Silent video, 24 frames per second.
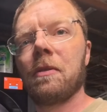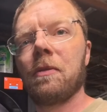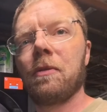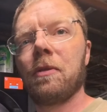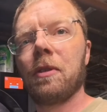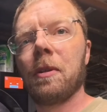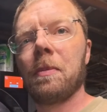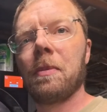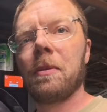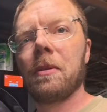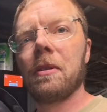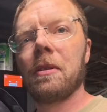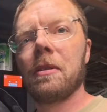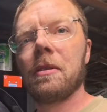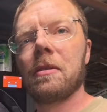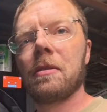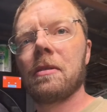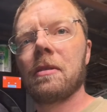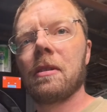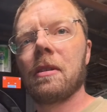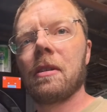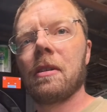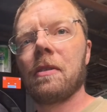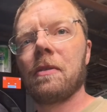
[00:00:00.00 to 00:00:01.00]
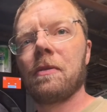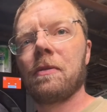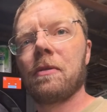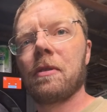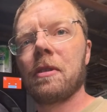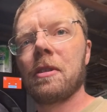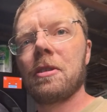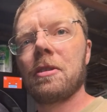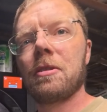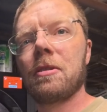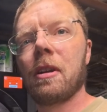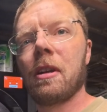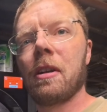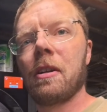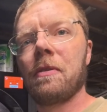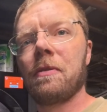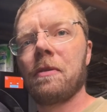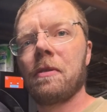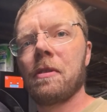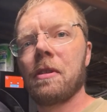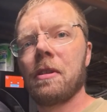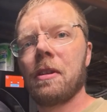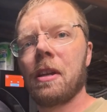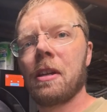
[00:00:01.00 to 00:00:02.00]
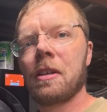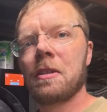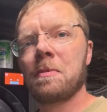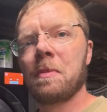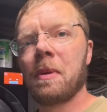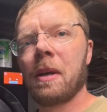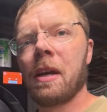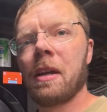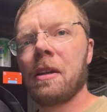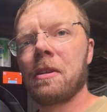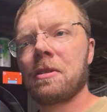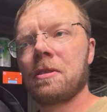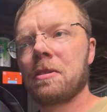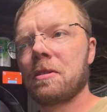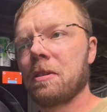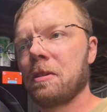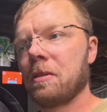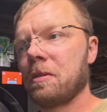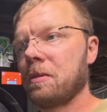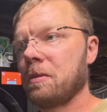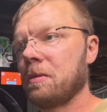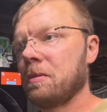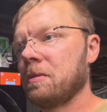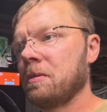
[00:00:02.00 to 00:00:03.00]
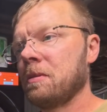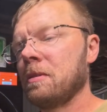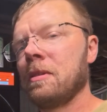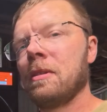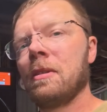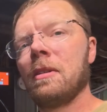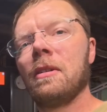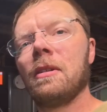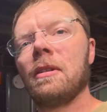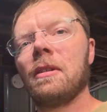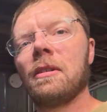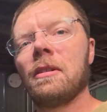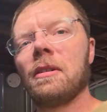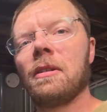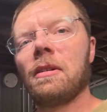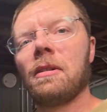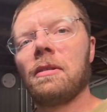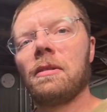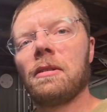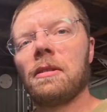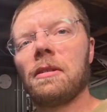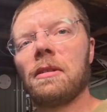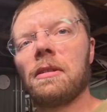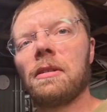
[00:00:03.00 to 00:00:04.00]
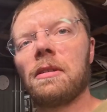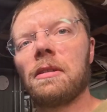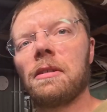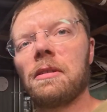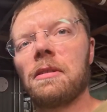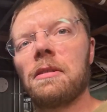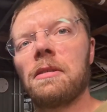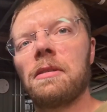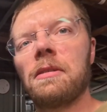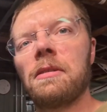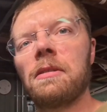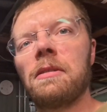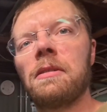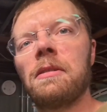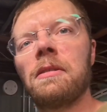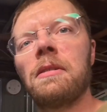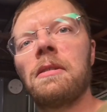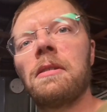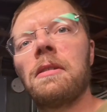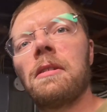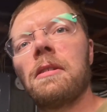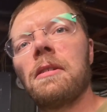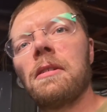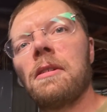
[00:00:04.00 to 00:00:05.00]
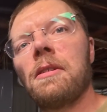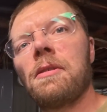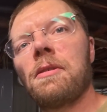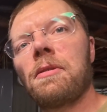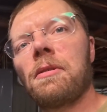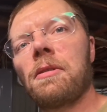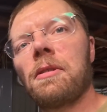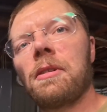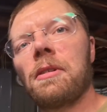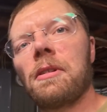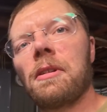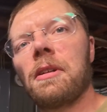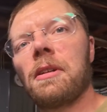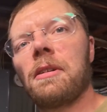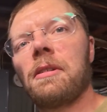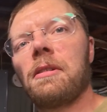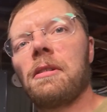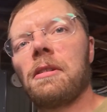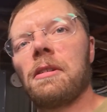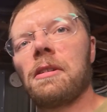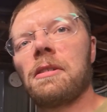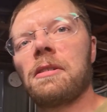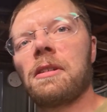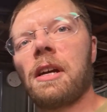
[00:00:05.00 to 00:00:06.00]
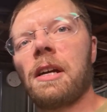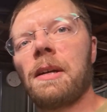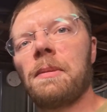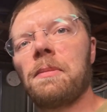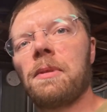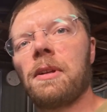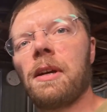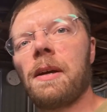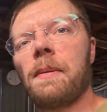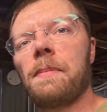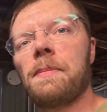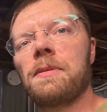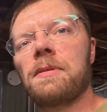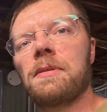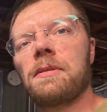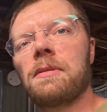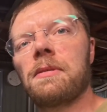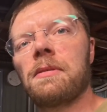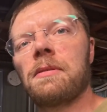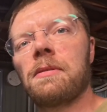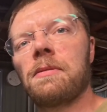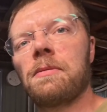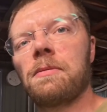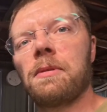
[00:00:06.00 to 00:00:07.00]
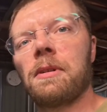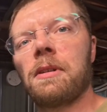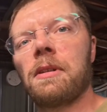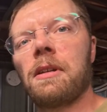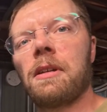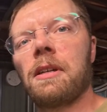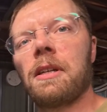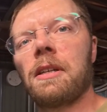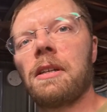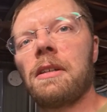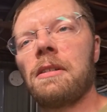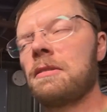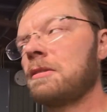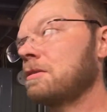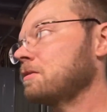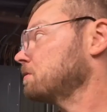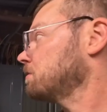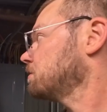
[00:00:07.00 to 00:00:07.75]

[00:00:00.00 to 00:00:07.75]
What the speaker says: flipping this freeze dryer for the next batch, so I'll throw you here on a time lapse when I get to